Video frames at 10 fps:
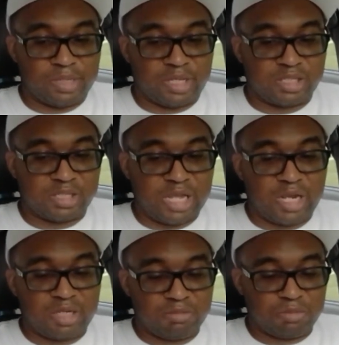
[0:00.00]
and
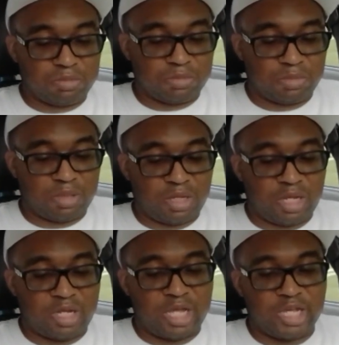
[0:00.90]
sell it
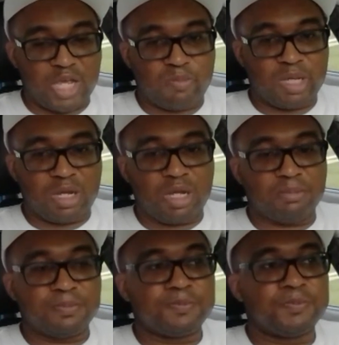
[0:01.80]
and they give me
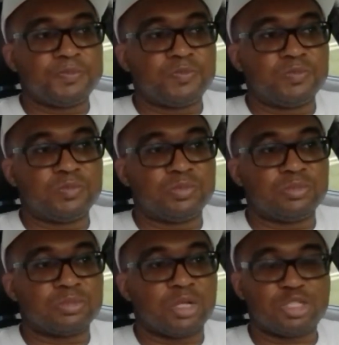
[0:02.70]
um
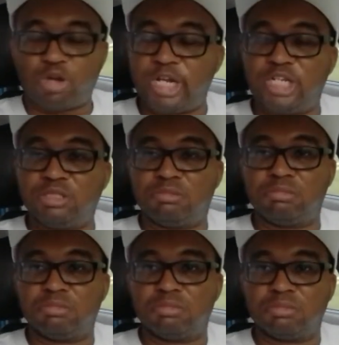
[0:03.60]
a trading
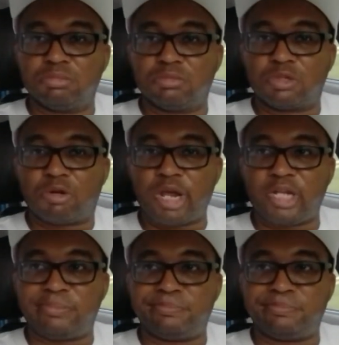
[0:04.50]
rate.